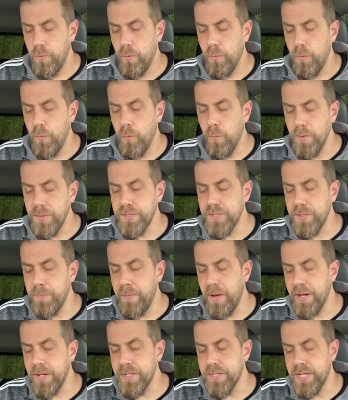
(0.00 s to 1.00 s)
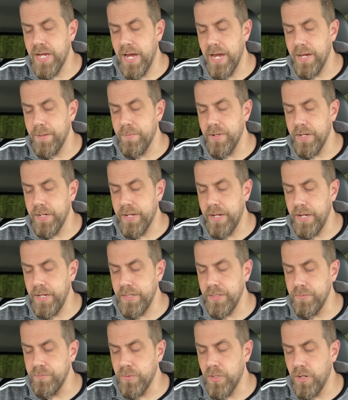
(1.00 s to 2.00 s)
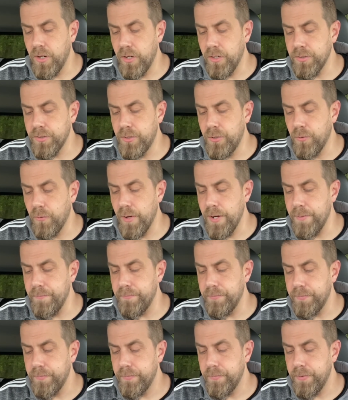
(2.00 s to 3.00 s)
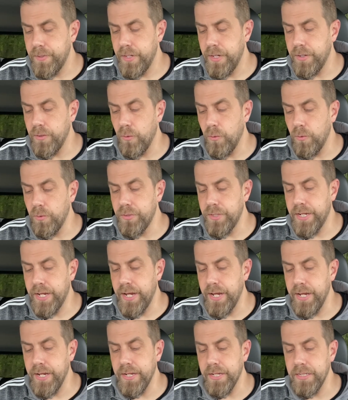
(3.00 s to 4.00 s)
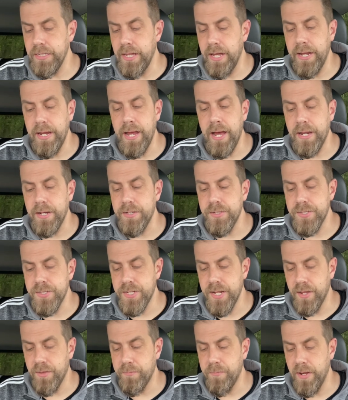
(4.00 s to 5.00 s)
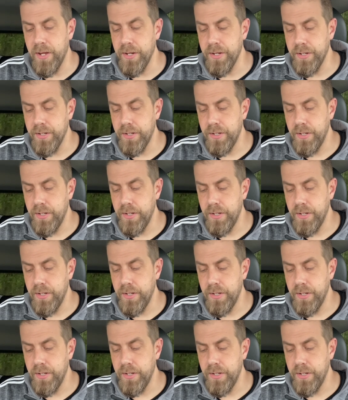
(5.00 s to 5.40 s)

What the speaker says: Once upon a time, in a kingdom called Grimm, an old king lay on his deathbed.